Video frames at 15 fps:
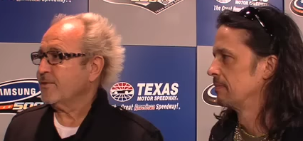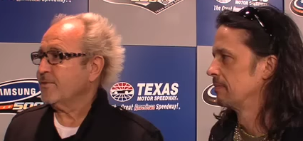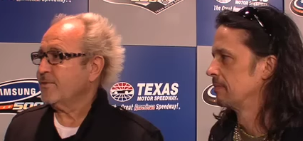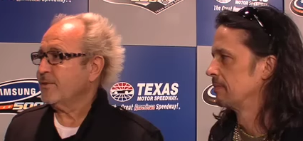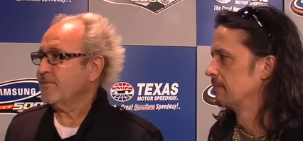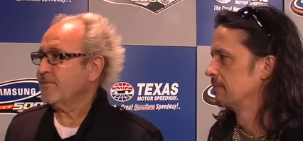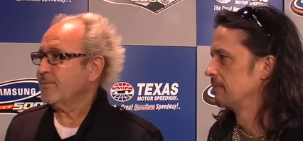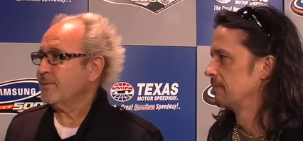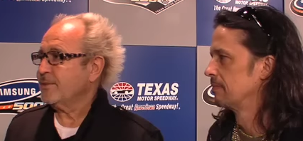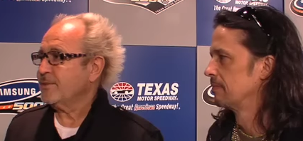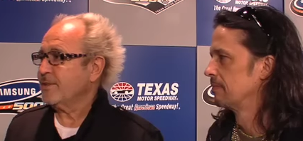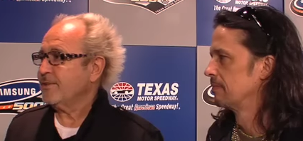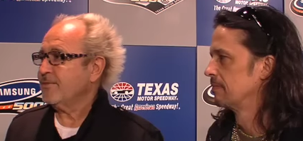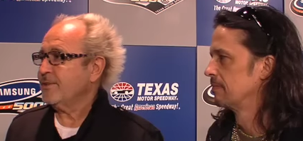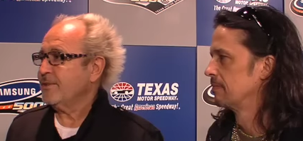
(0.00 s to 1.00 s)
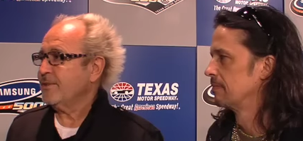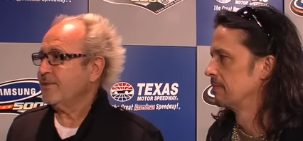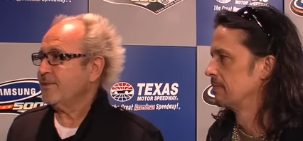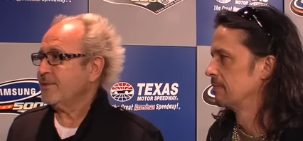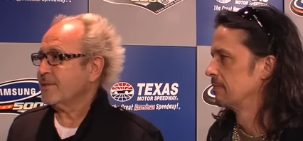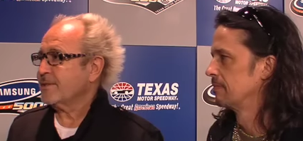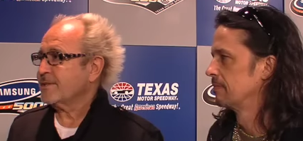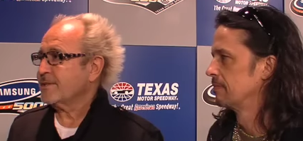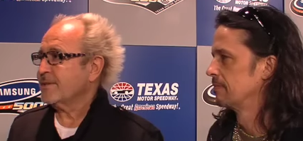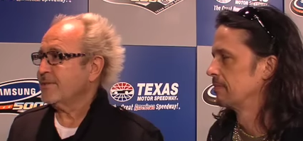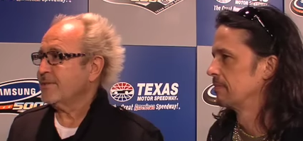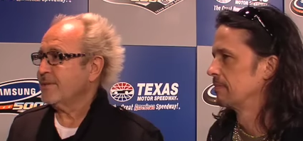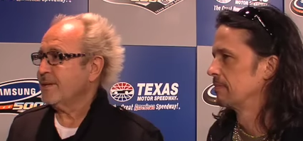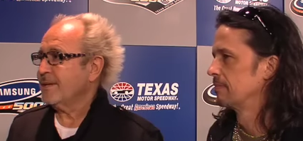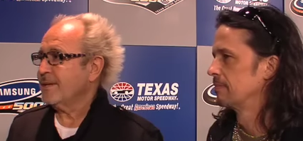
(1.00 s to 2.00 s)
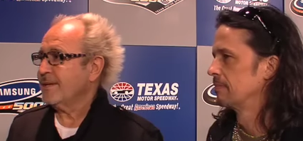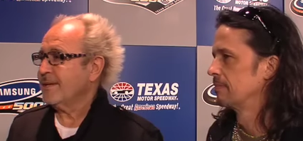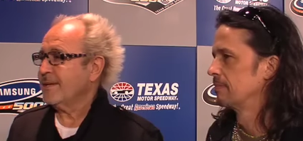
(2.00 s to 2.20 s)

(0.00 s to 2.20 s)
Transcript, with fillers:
Speaker 1: corner from each other in New York, so